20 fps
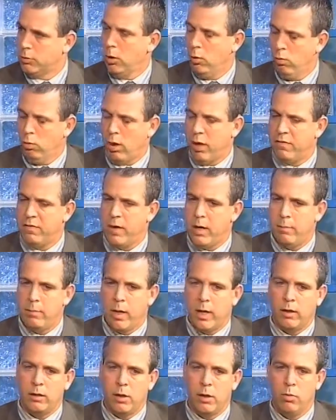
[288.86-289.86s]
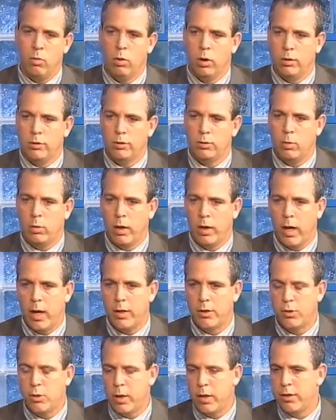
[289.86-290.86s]
What I found mainly was when
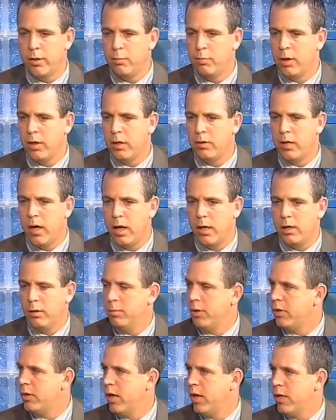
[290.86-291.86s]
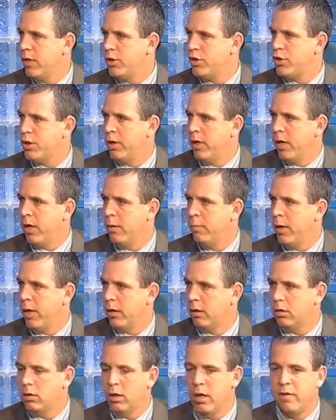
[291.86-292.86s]
I tried to bring the documentation and the
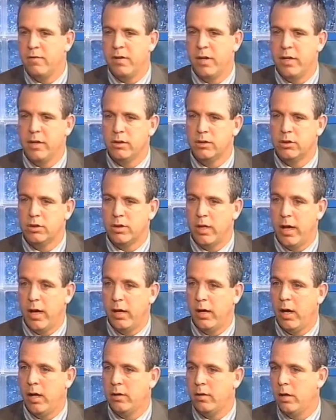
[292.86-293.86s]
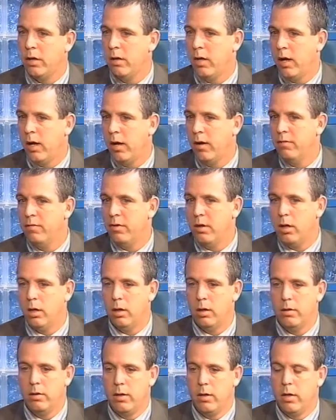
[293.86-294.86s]
medical evidence that I did have
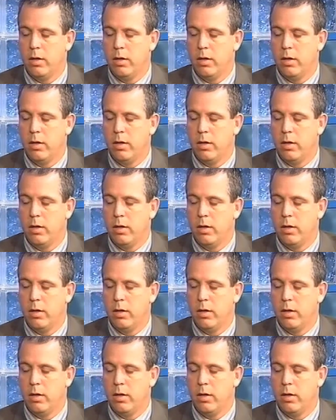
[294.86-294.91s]
uh,